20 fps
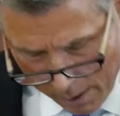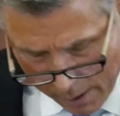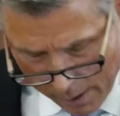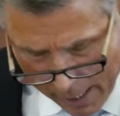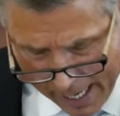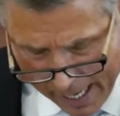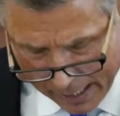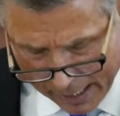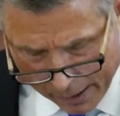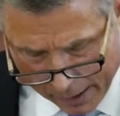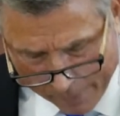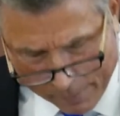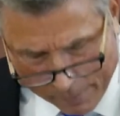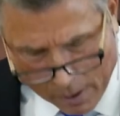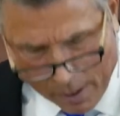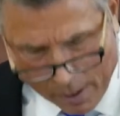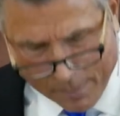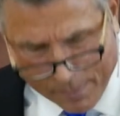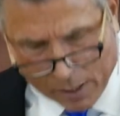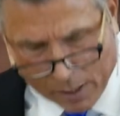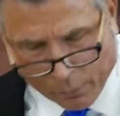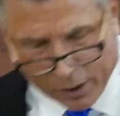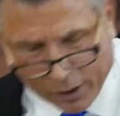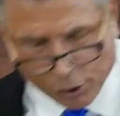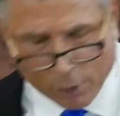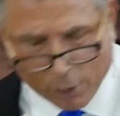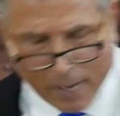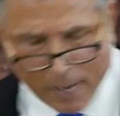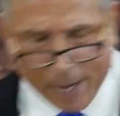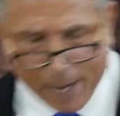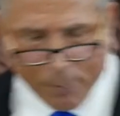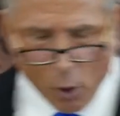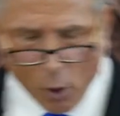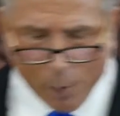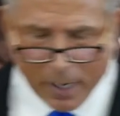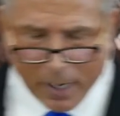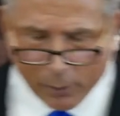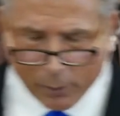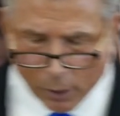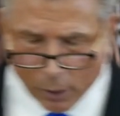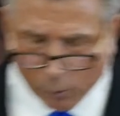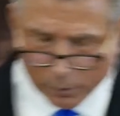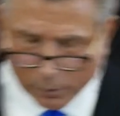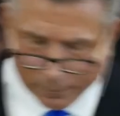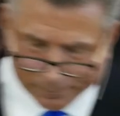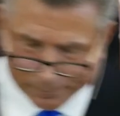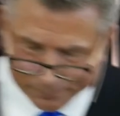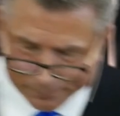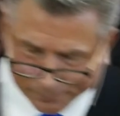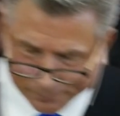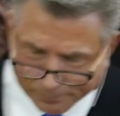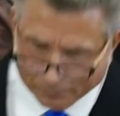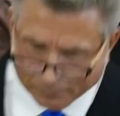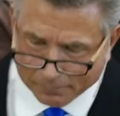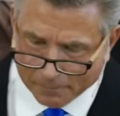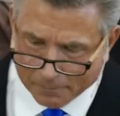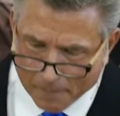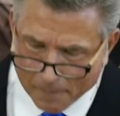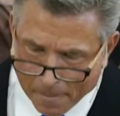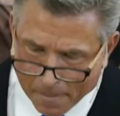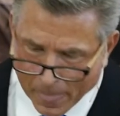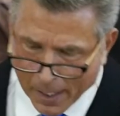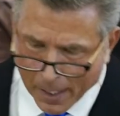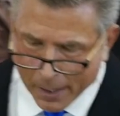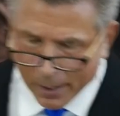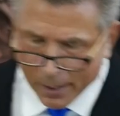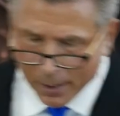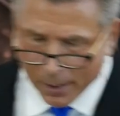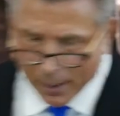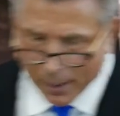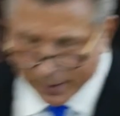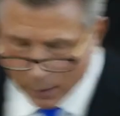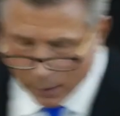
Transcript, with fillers: Hey, I'm going to read you my poem I wrote, and